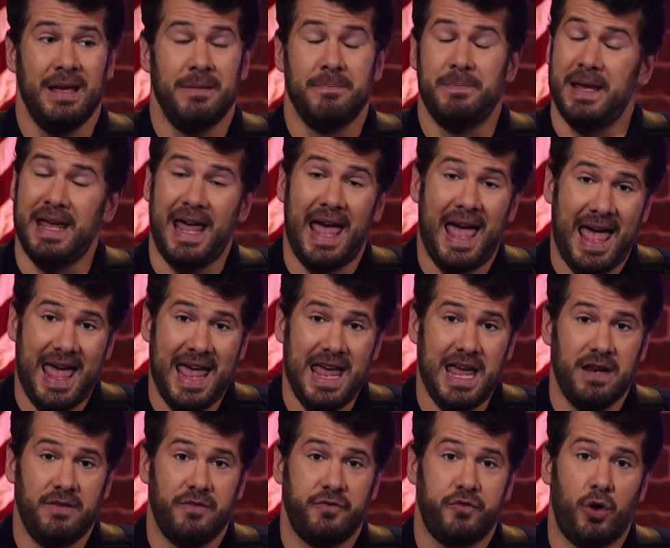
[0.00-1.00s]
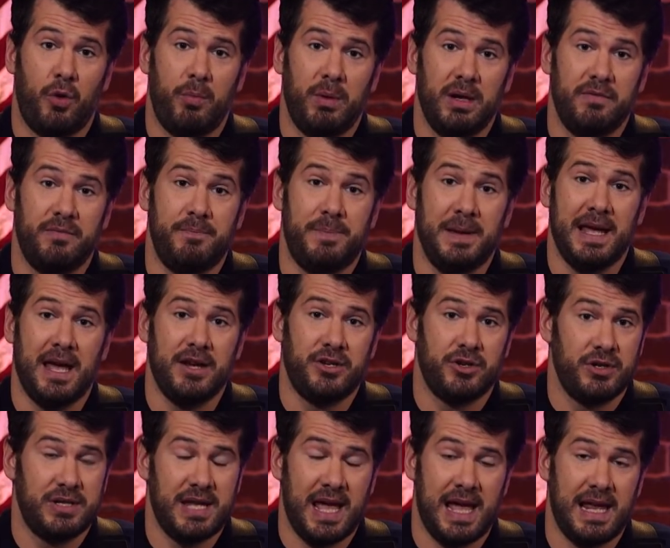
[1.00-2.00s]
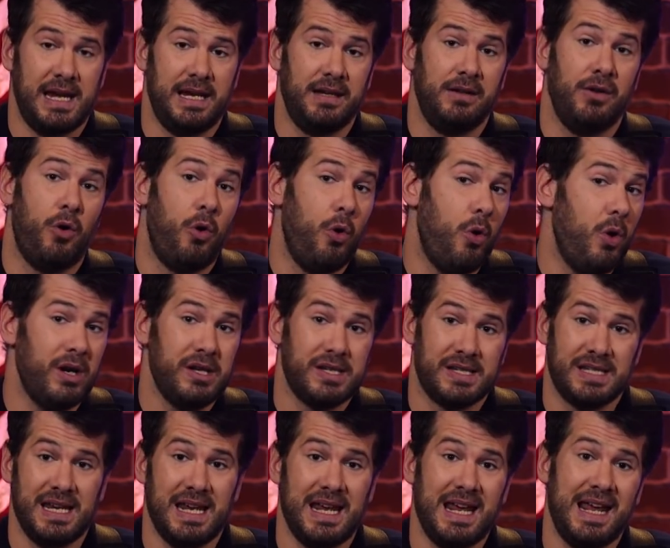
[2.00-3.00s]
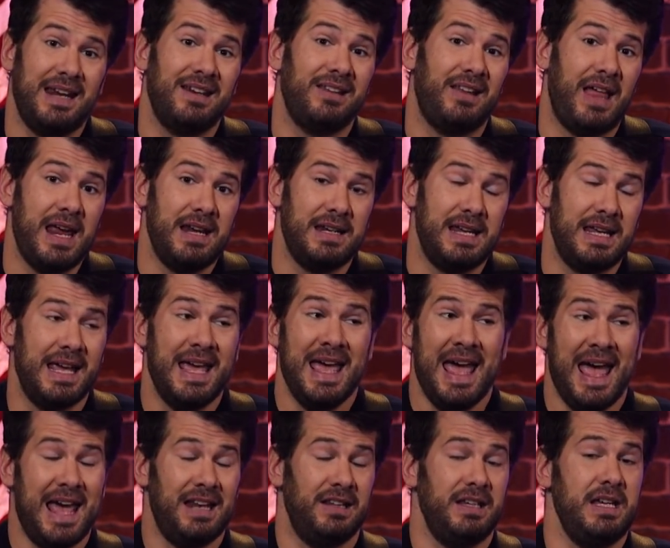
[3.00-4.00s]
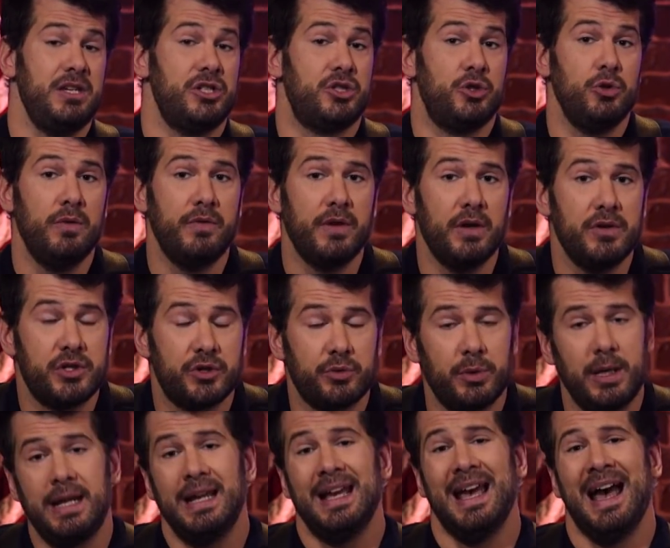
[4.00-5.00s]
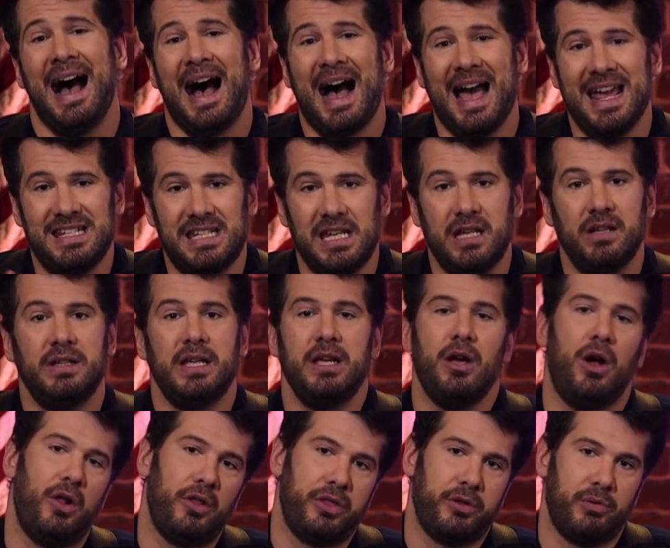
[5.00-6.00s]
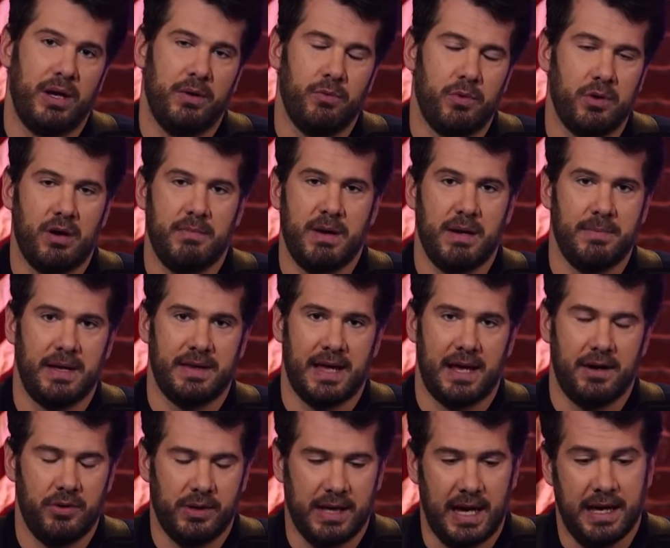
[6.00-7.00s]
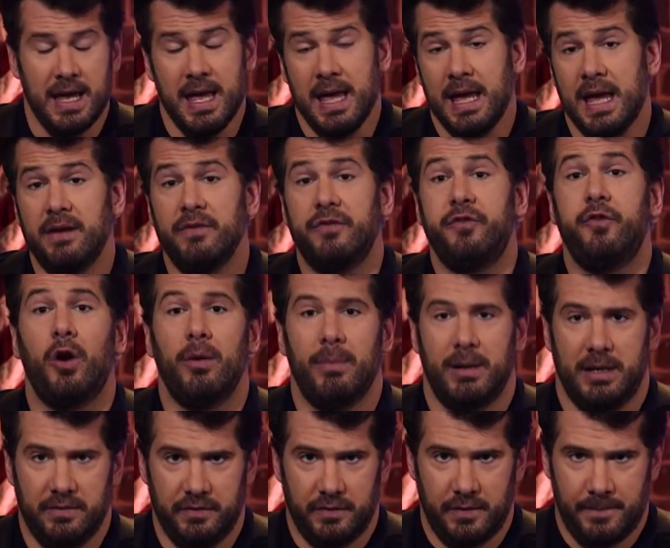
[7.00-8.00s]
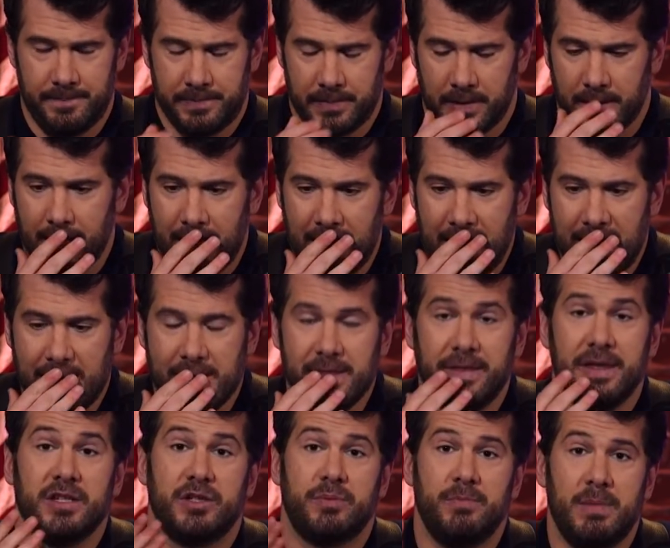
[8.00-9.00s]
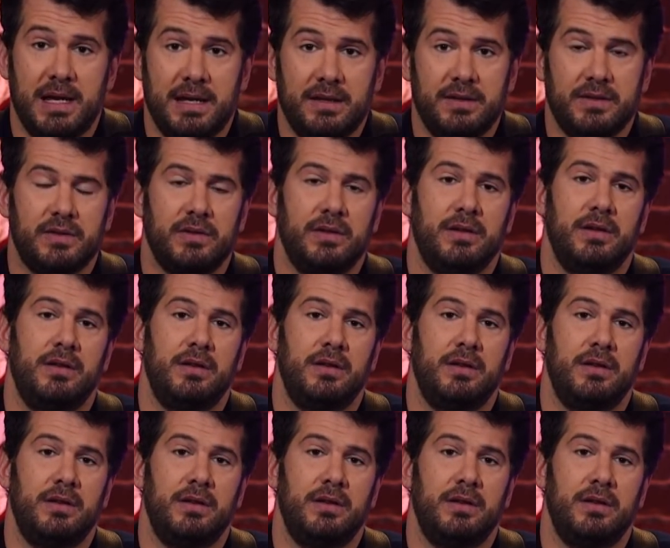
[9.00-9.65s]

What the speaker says: be A, informative, B, entertaining, or C, enlightening. At least 2 of those 3, ideally all 3. What do I mean by that? Okay, informative. This means